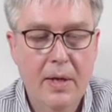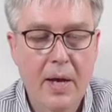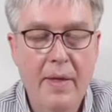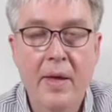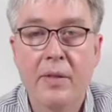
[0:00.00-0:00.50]

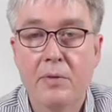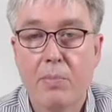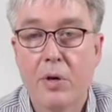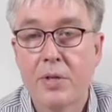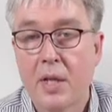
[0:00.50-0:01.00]
And then there's
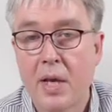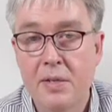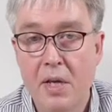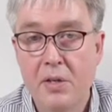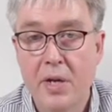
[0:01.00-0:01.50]

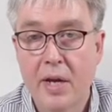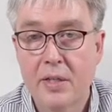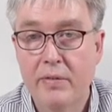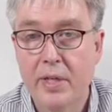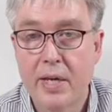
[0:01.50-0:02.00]
personalization
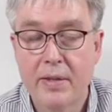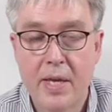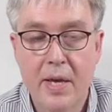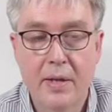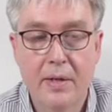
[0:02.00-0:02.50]
activity at the
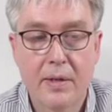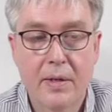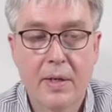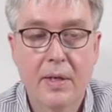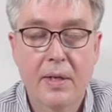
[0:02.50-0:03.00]
end.
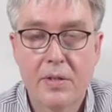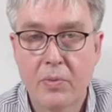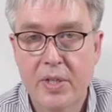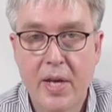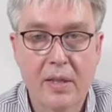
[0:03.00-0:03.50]
So
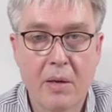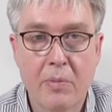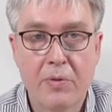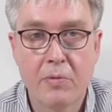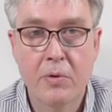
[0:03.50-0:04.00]
we take them
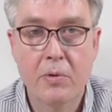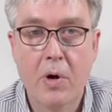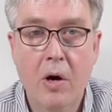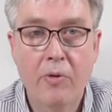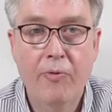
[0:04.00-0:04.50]
through
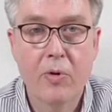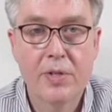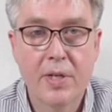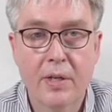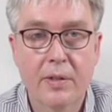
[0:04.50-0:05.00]
all four
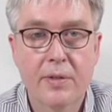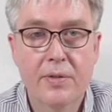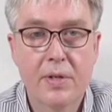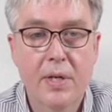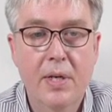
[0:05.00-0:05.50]

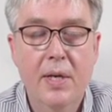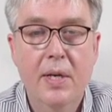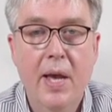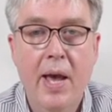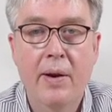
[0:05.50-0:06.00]
skills
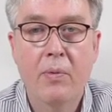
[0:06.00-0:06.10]
and